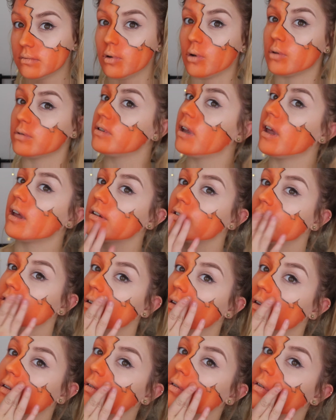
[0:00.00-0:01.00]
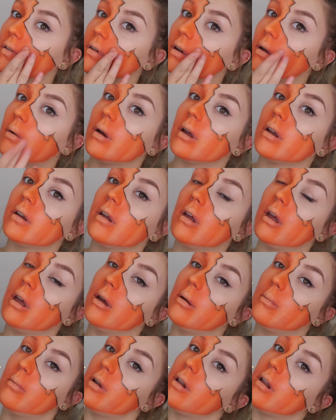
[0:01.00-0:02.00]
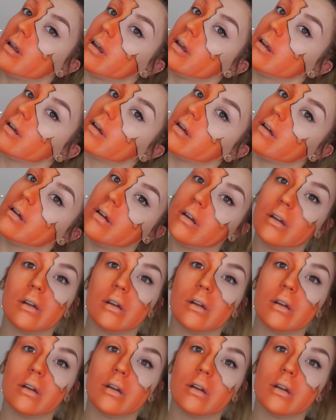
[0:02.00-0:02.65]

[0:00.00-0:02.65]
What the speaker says: not texture, that's not the right word, but like